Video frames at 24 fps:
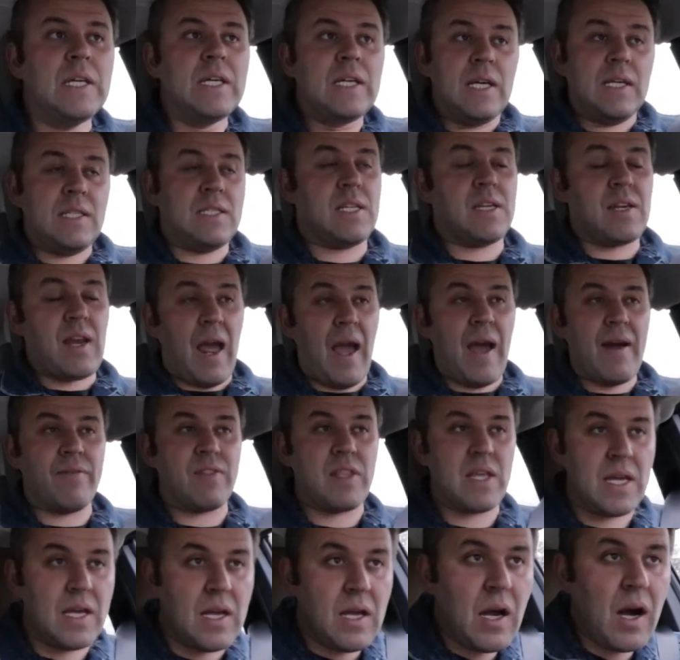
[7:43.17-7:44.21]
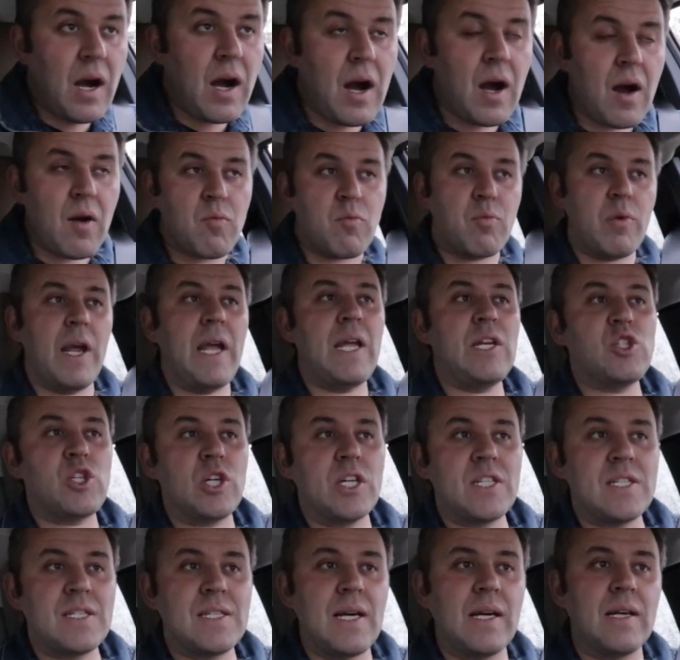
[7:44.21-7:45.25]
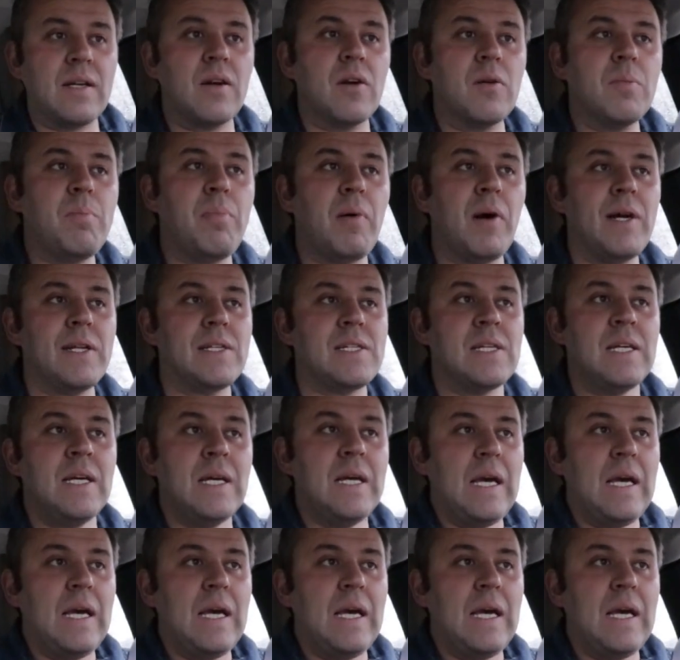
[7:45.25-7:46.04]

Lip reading: It didn't have the range extender, but